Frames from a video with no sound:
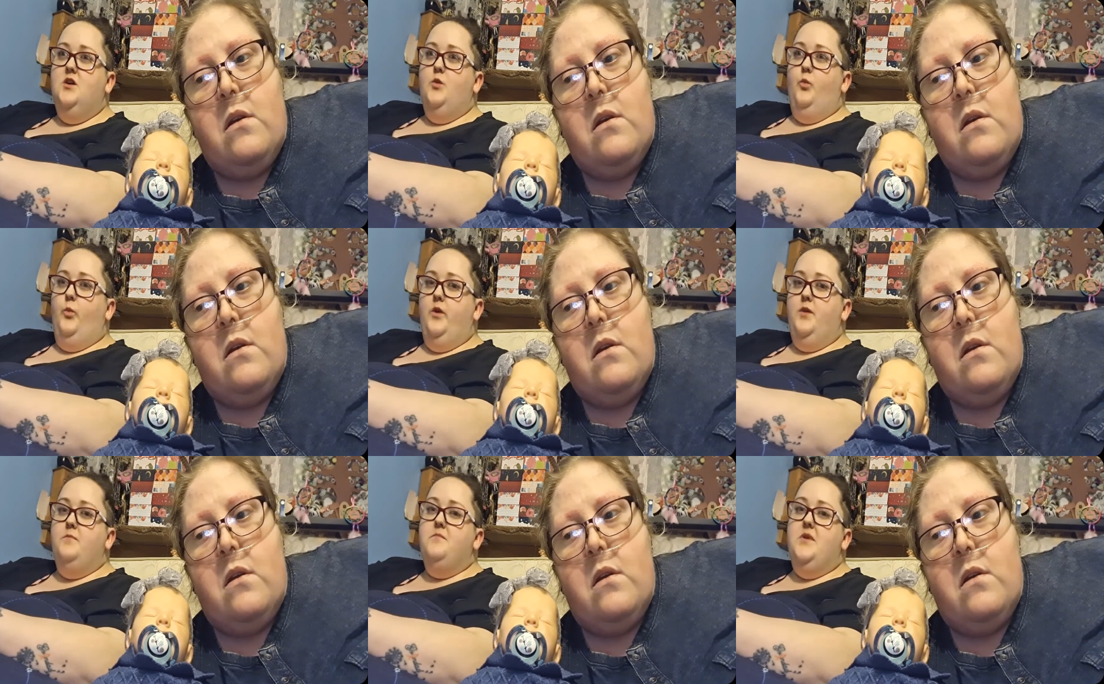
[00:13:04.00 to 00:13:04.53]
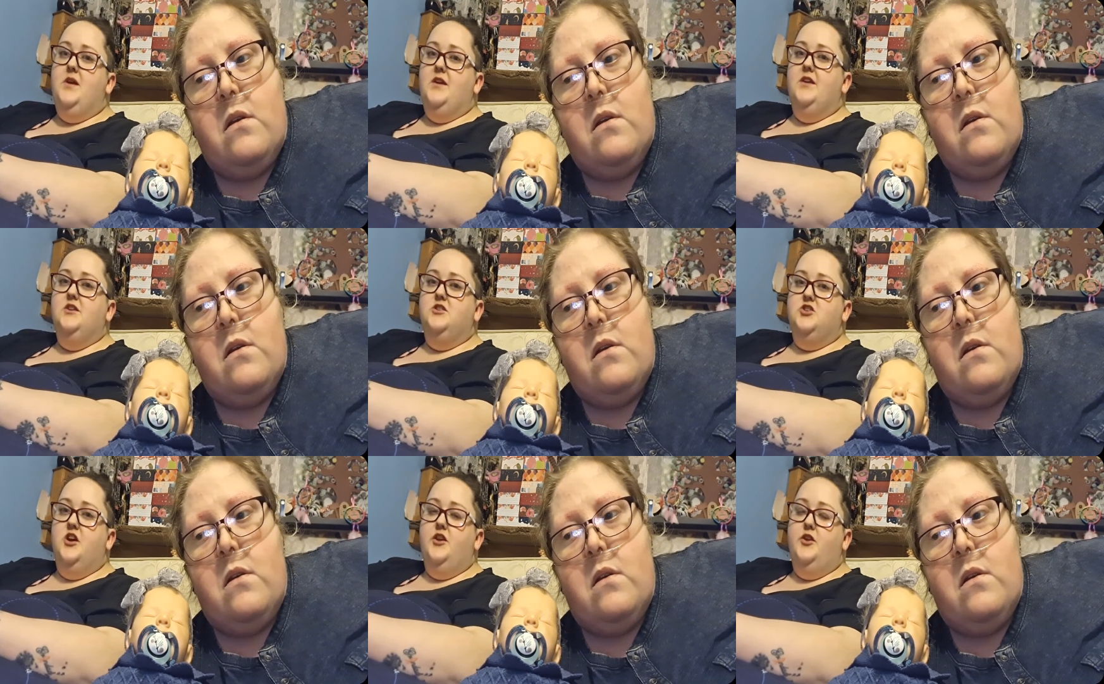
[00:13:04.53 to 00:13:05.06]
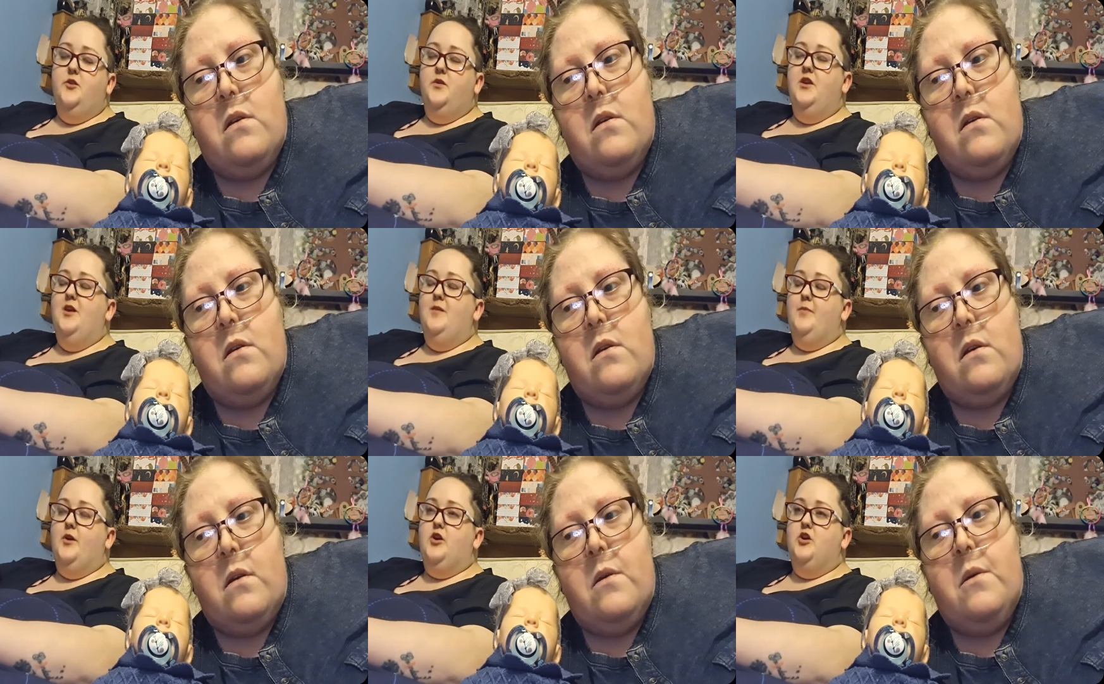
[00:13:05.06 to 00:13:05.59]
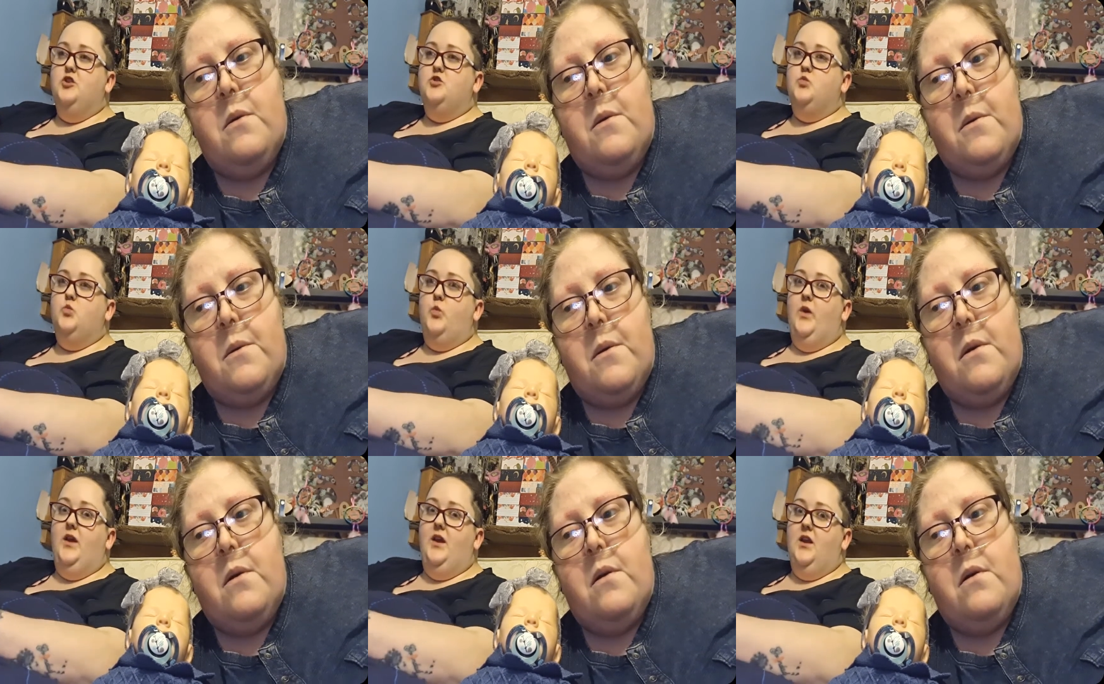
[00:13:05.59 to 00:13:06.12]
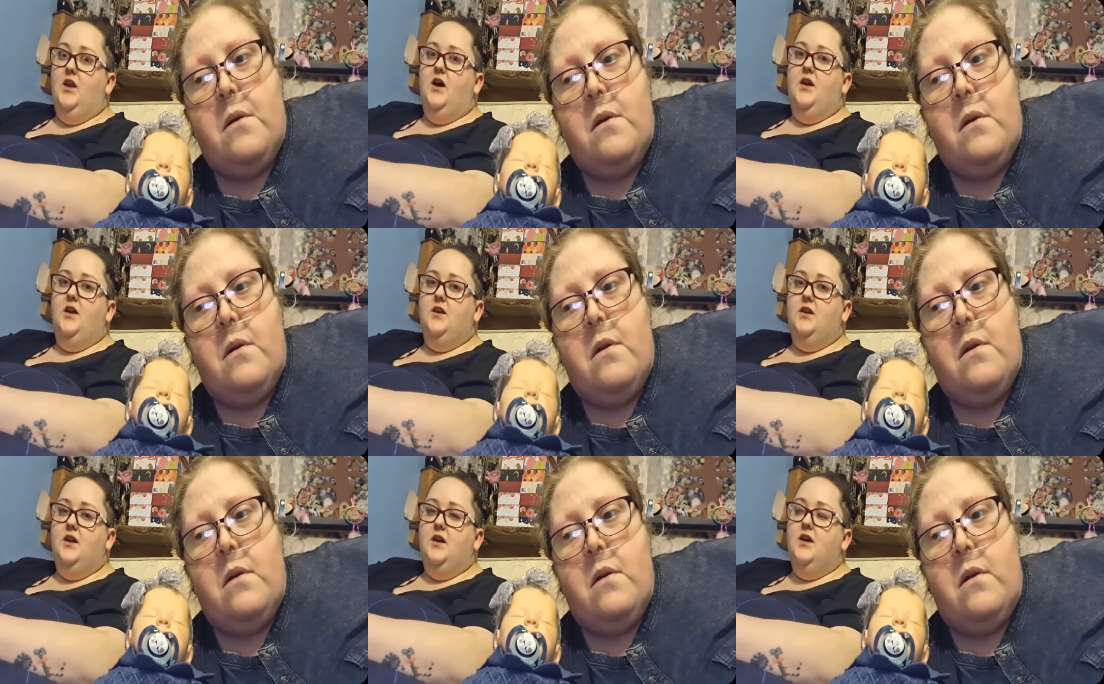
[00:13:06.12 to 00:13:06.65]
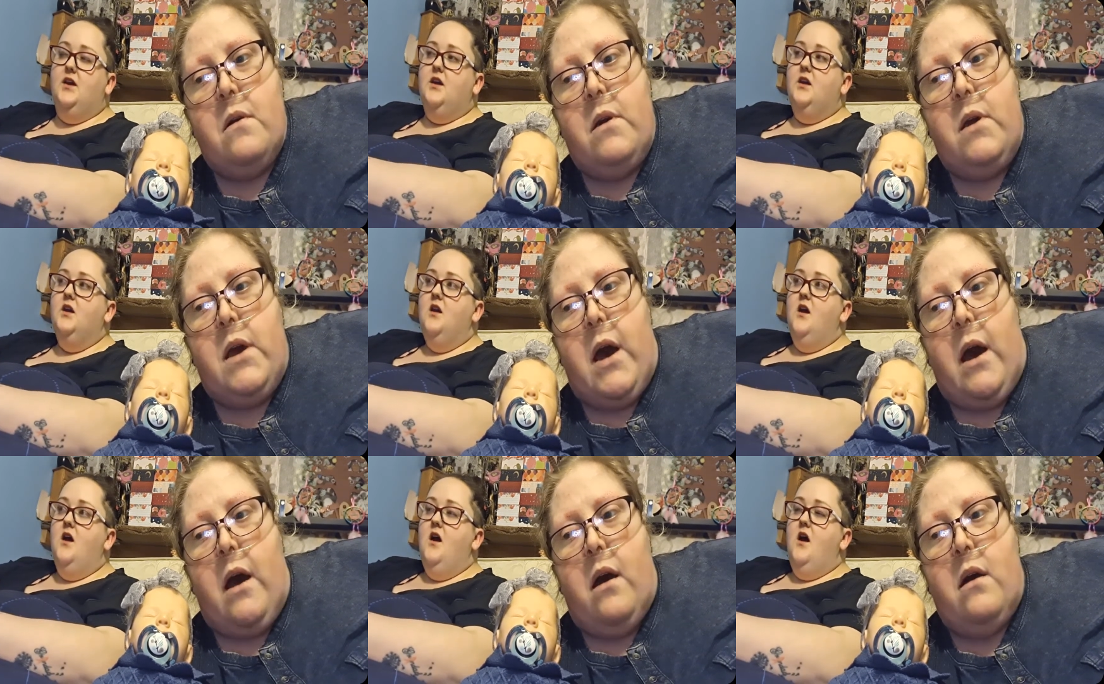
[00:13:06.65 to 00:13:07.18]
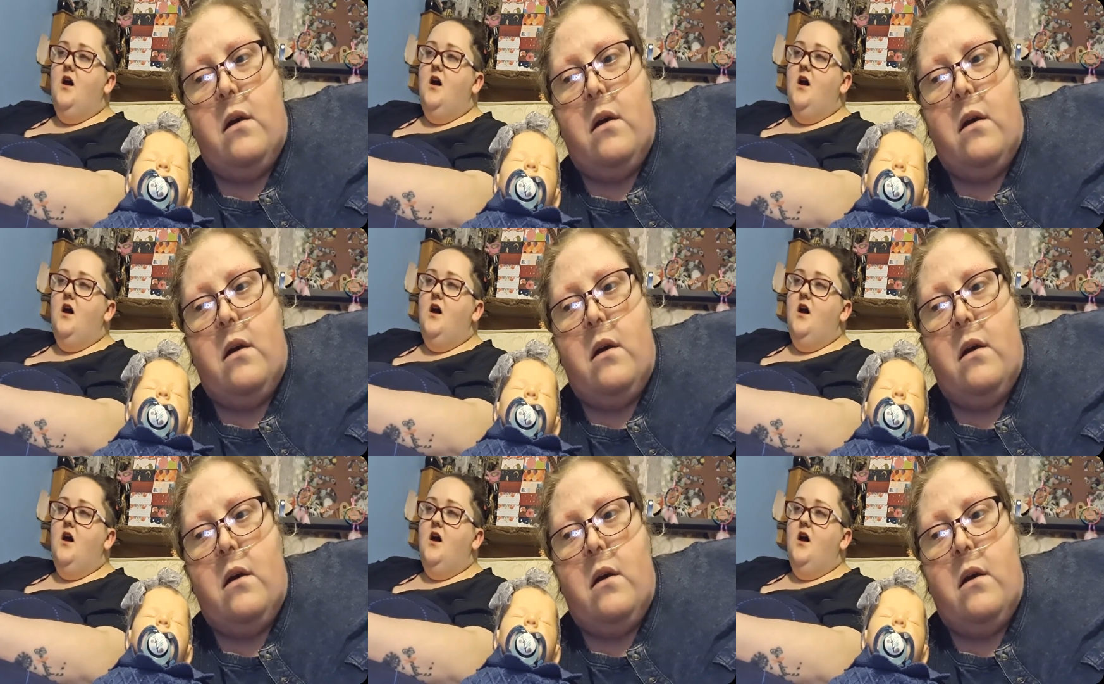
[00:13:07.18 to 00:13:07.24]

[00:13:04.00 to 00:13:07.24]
Speaker 1: we mean it genuinely because we like it. Yeah.